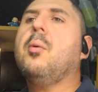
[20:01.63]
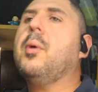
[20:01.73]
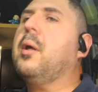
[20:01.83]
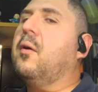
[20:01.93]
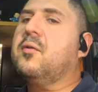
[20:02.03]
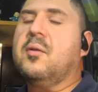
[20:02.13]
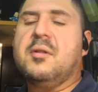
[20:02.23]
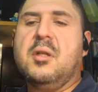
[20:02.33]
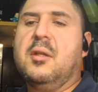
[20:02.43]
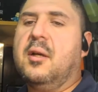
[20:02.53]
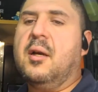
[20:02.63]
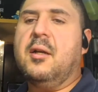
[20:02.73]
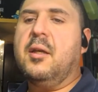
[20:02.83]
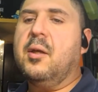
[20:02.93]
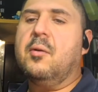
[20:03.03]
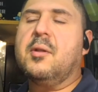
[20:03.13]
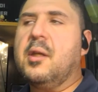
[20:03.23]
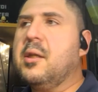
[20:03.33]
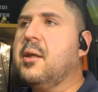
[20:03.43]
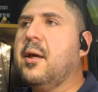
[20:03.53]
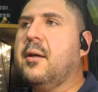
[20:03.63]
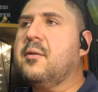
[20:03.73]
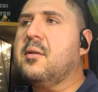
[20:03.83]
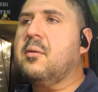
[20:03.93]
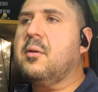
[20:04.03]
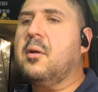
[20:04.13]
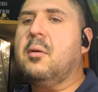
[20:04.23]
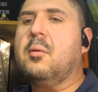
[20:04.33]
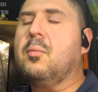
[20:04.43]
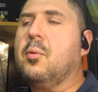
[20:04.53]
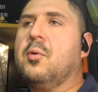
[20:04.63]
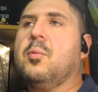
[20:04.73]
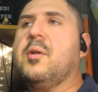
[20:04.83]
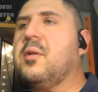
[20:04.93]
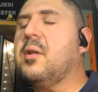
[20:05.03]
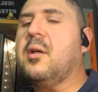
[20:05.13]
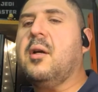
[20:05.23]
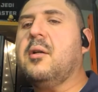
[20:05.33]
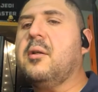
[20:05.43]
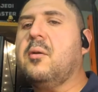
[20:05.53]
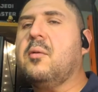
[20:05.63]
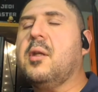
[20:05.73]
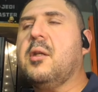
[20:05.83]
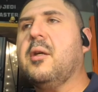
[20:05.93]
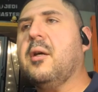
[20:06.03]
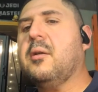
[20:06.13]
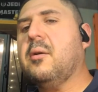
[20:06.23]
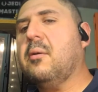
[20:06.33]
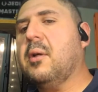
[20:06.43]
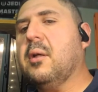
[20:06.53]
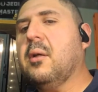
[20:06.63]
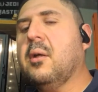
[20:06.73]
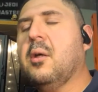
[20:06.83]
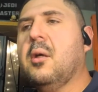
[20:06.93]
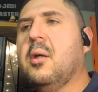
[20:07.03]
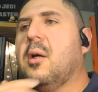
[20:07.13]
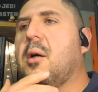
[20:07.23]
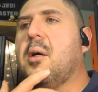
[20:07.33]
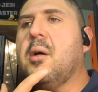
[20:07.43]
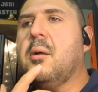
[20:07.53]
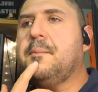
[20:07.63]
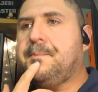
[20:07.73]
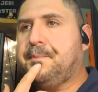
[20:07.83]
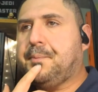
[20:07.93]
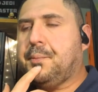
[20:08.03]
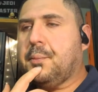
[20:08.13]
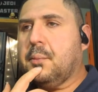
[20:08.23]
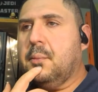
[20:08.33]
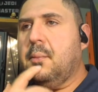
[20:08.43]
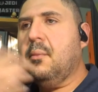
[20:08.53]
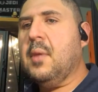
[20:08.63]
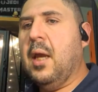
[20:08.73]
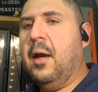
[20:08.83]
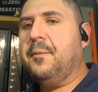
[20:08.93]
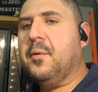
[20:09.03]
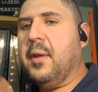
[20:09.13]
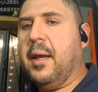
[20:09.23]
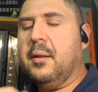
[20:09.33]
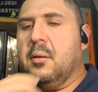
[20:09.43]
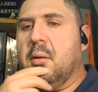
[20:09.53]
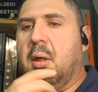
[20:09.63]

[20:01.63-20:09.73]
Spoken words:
We also see the kind of hilt that he has during the Clone Wars. We see the kind of hilt that he had during um after that.